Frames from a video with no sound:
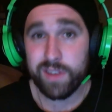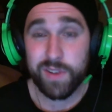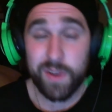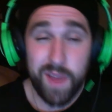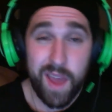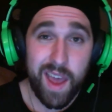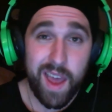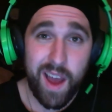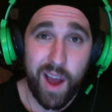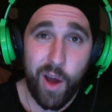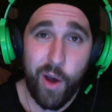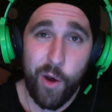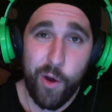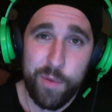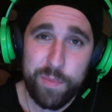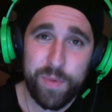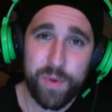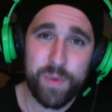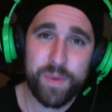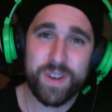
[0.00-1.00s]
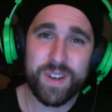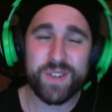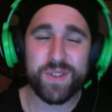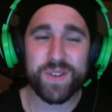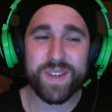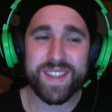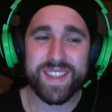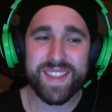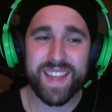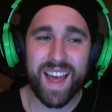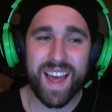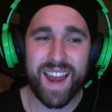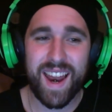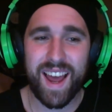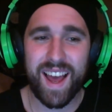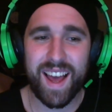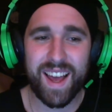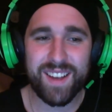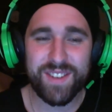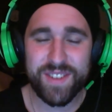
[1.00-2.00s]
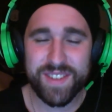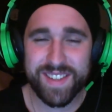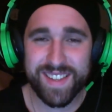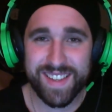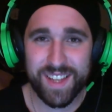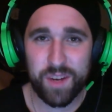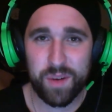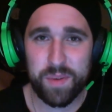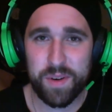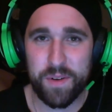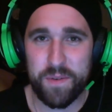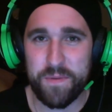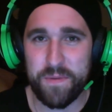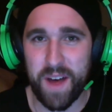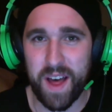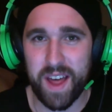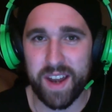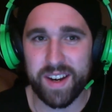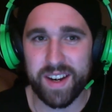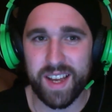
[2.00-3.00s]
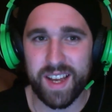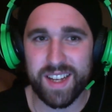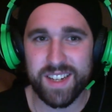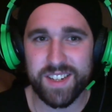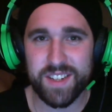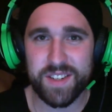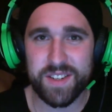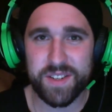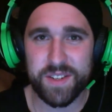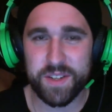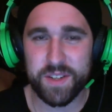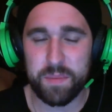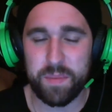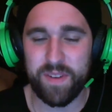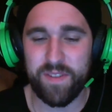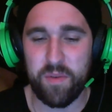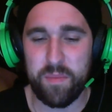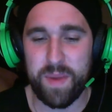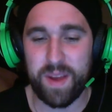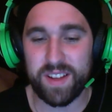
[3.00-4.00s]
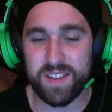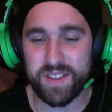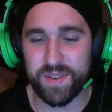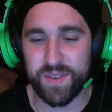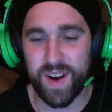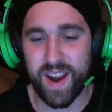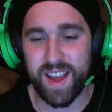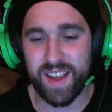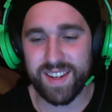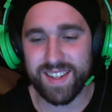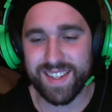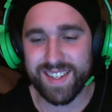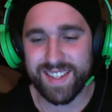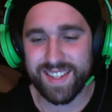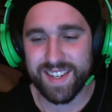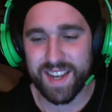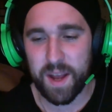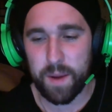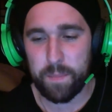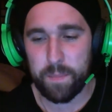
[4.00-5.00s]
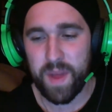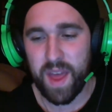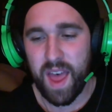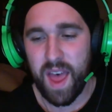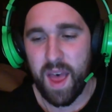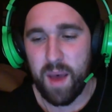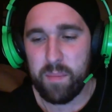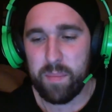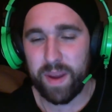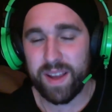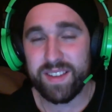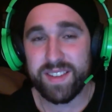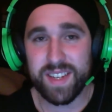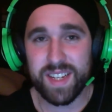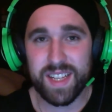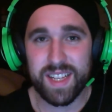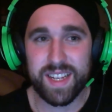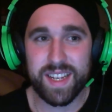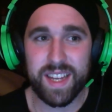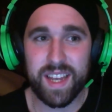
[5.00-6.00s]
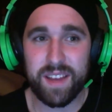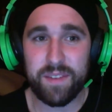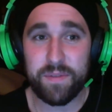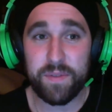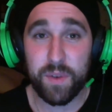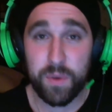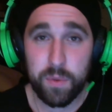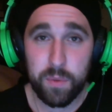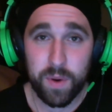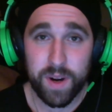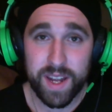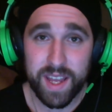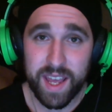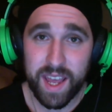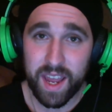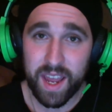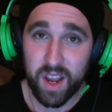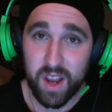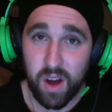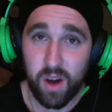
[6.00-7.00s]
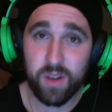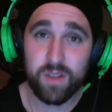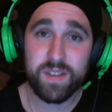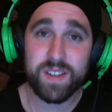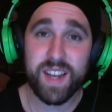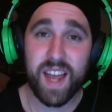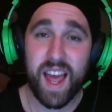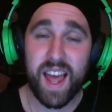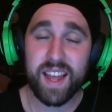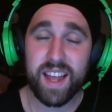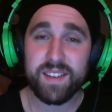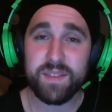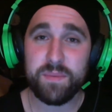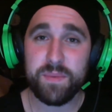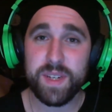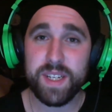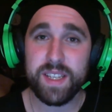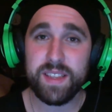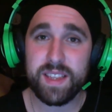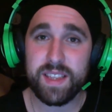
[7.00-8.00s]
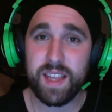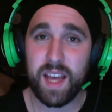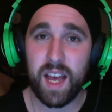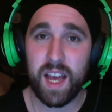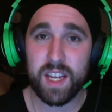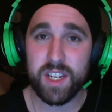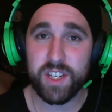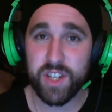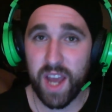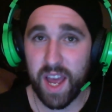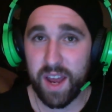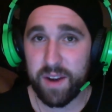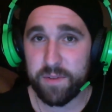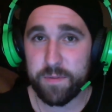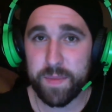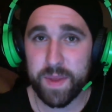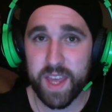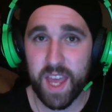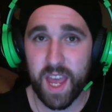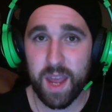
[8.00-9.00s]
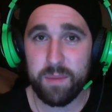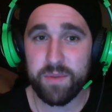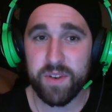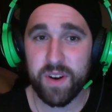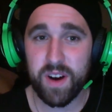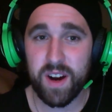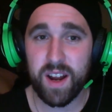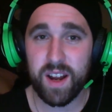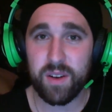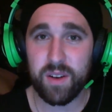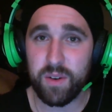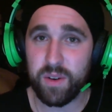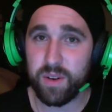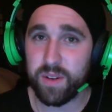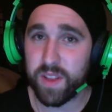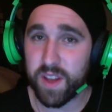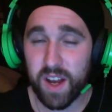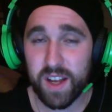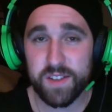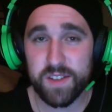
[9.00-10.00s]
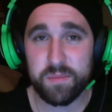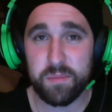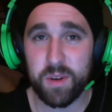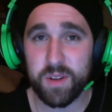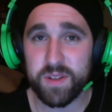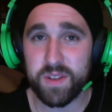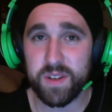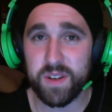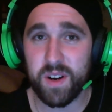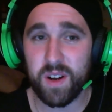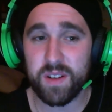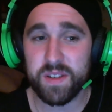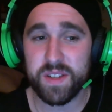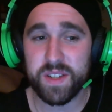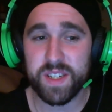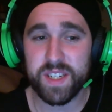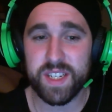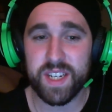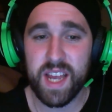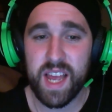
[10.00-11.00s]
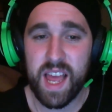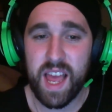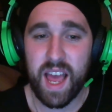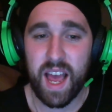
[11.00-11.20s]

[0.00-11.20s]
So yeah, I hope you enjoyed that. Uh, it's just a little bit of fun, uh, just just a bit of a mess around. And um, basically, if you want to get in contact with uh, Chad from the Game Truck or the guys from Austin and Austin,